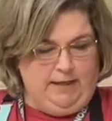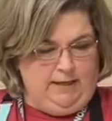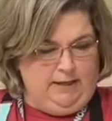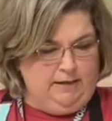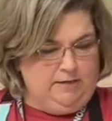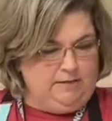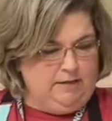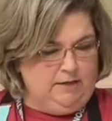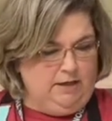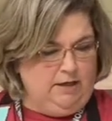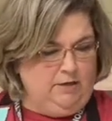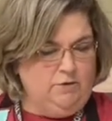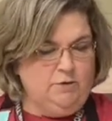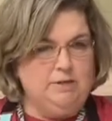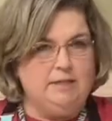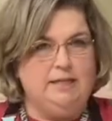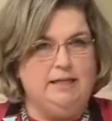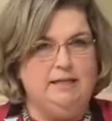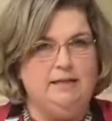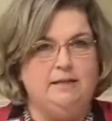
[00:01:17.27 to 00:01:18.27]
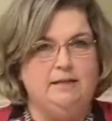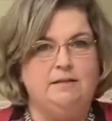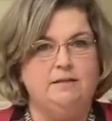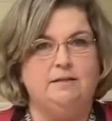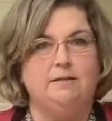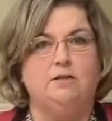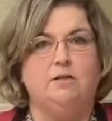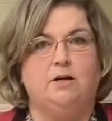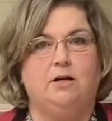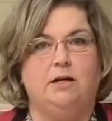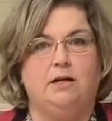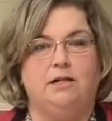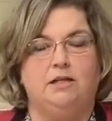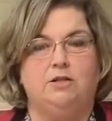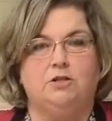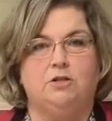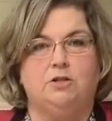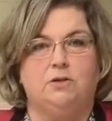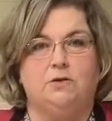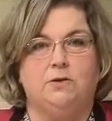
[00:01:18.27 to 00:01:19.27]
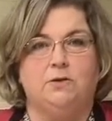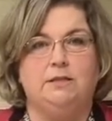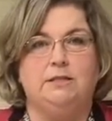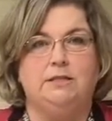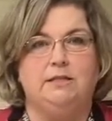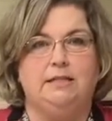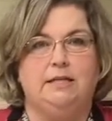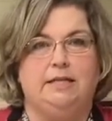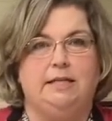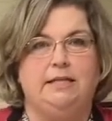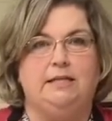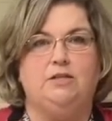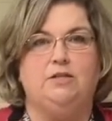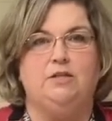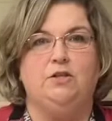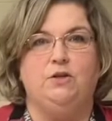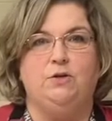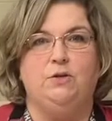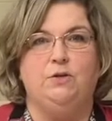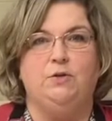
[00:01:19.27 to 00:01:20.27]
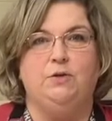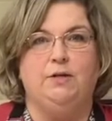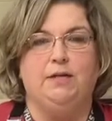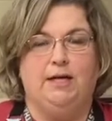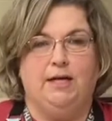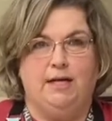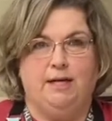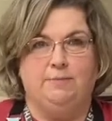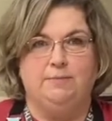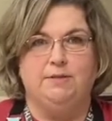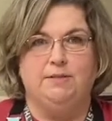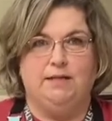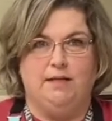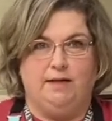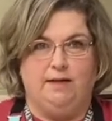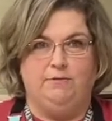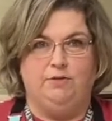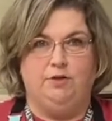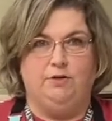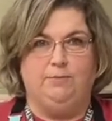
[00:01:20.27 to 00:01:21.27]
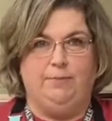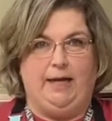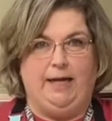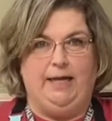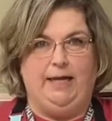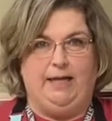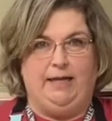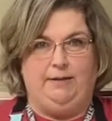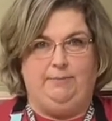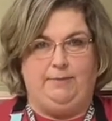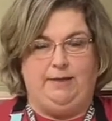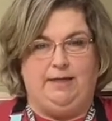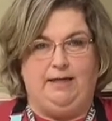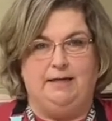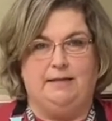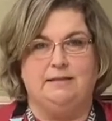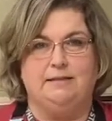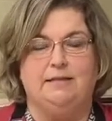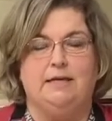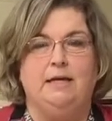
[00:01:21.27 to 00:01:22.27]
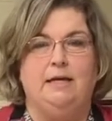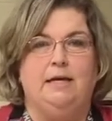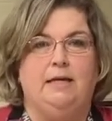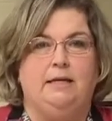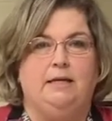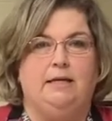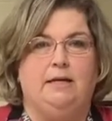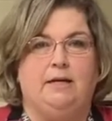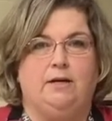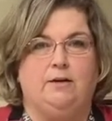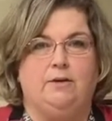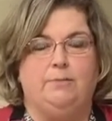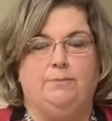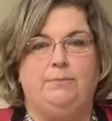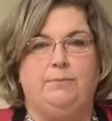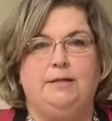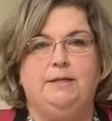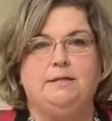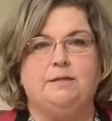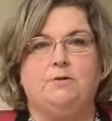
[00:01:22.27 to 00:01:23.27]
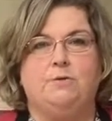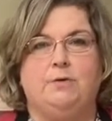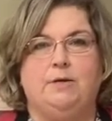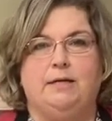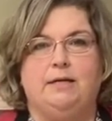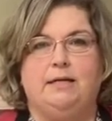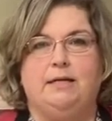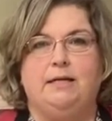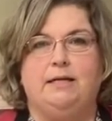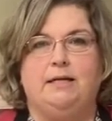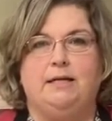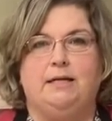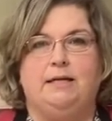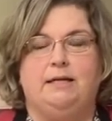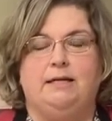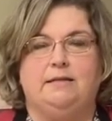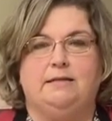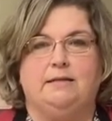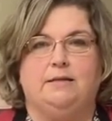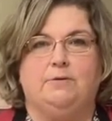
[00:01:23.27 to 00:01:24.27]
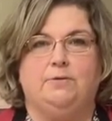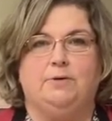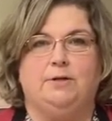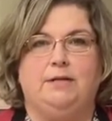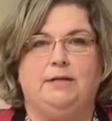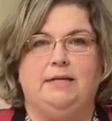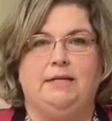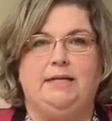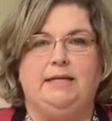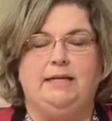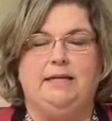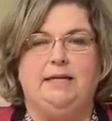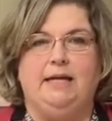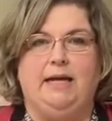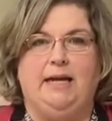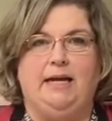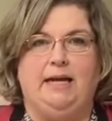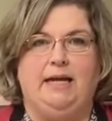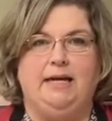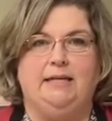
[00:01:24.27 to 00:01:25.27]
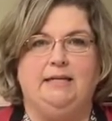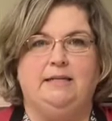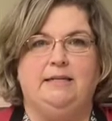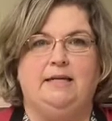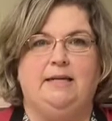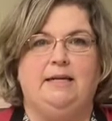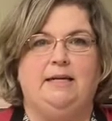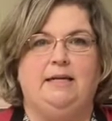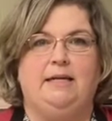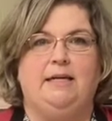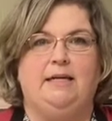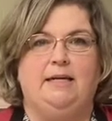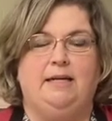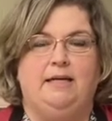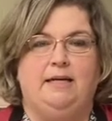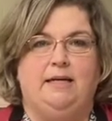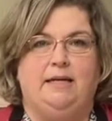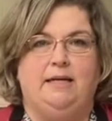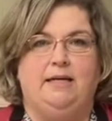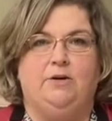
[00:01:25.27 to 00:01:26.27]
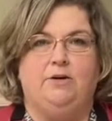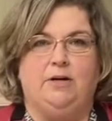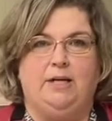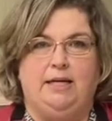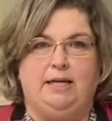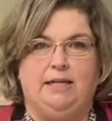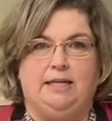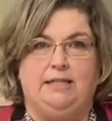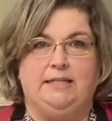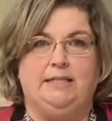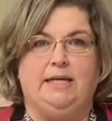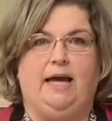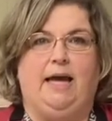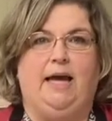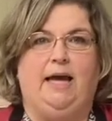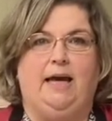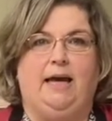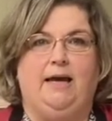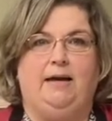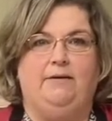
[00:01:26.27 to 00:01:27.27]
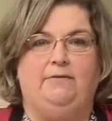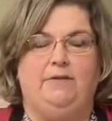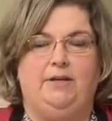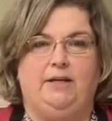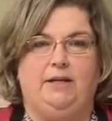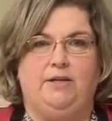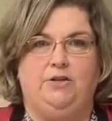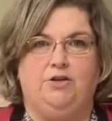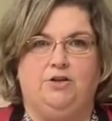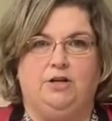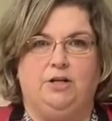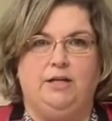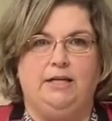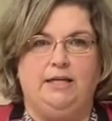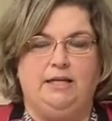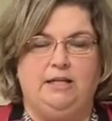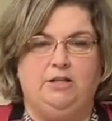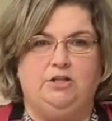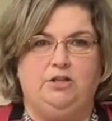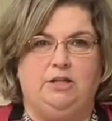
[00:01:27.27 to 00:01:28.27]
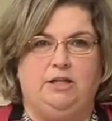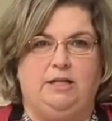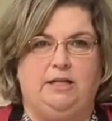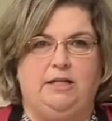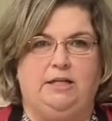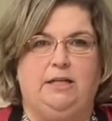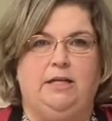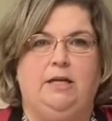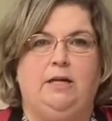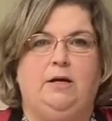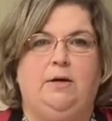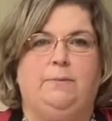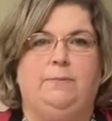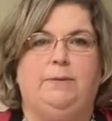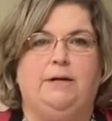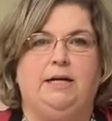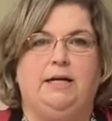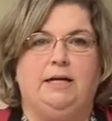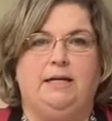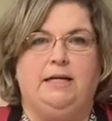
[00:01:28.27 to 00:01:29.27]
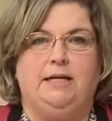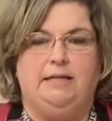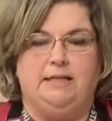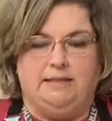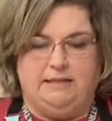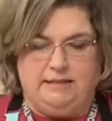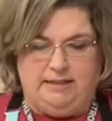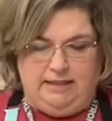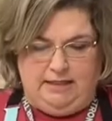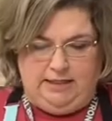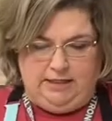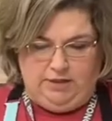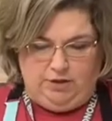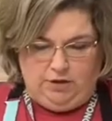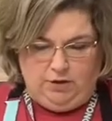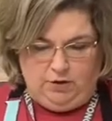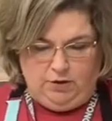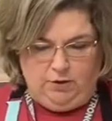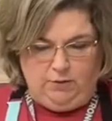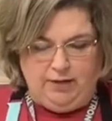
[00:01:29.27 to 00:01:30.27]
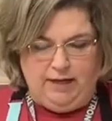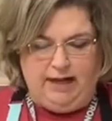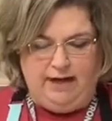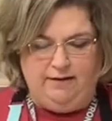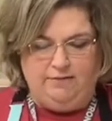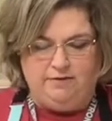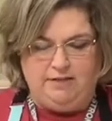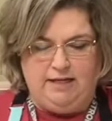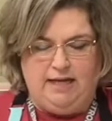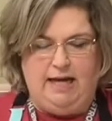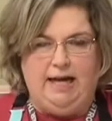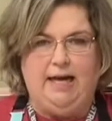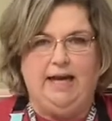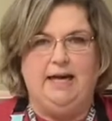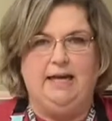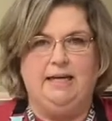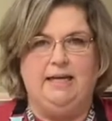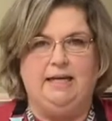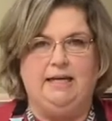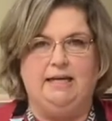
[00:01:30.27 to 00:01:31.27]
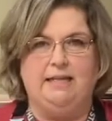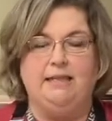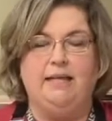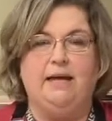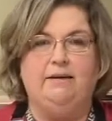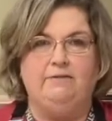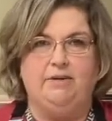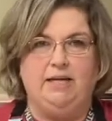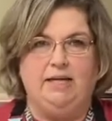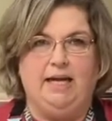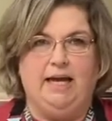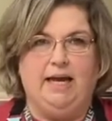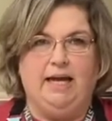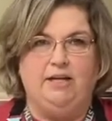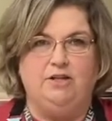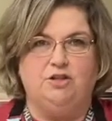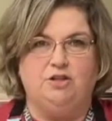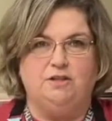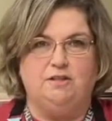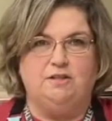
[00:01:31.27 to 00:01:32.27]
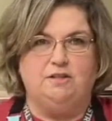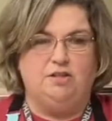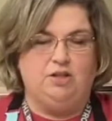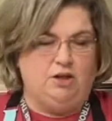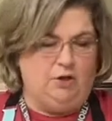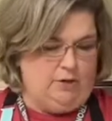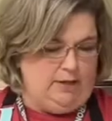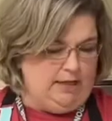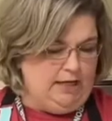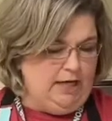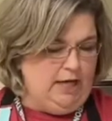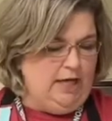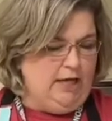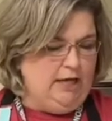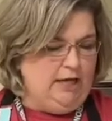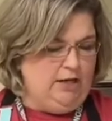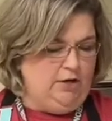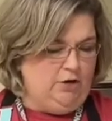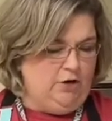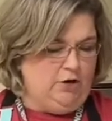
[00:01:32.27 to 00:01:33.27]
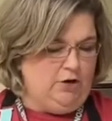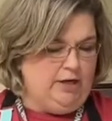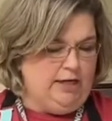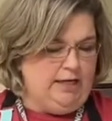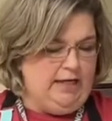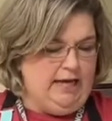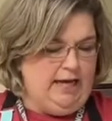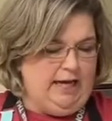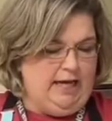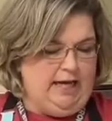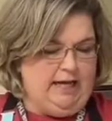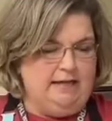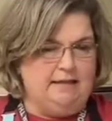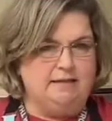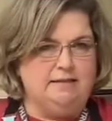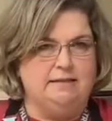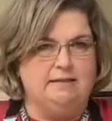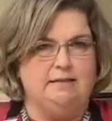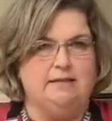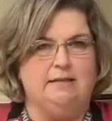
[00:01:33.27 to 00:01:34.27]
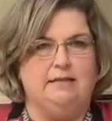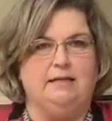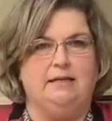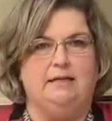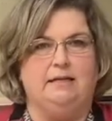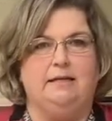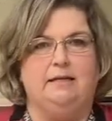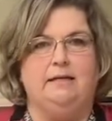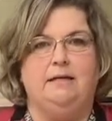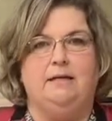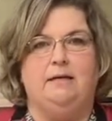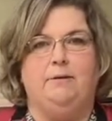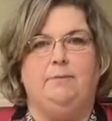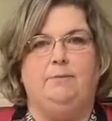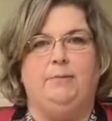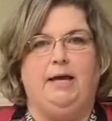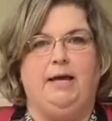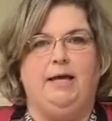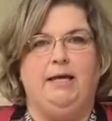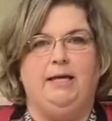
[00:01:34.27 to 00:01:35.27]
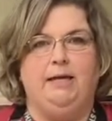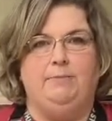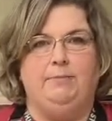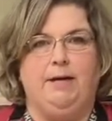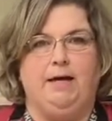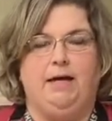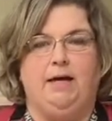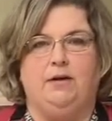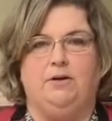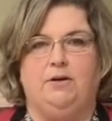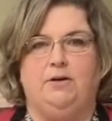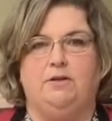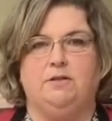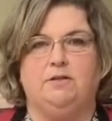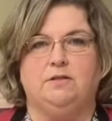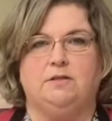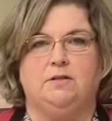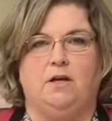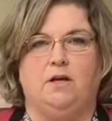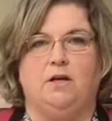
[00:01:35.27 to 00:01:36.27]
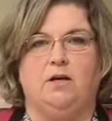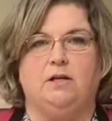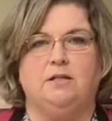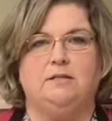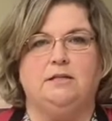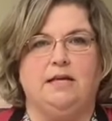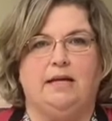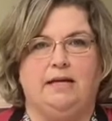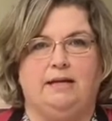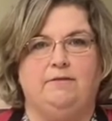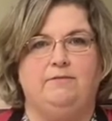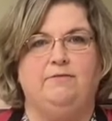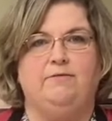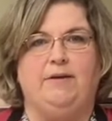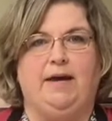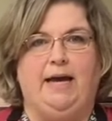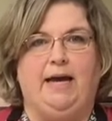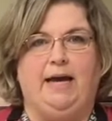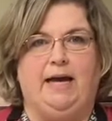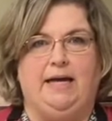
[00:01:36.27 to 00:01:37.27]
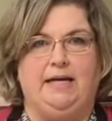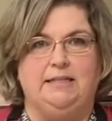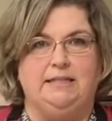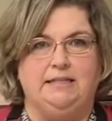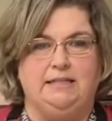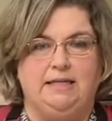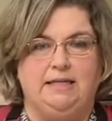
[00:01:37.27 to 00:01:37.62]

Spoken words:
So to get this started, you're going to need 2 cups of your baking mix. Now Biscuit is a really handy ingredient to have in your kitchen because you don't have to add any leavening agents to it. It already has the baking powder, salt, and fat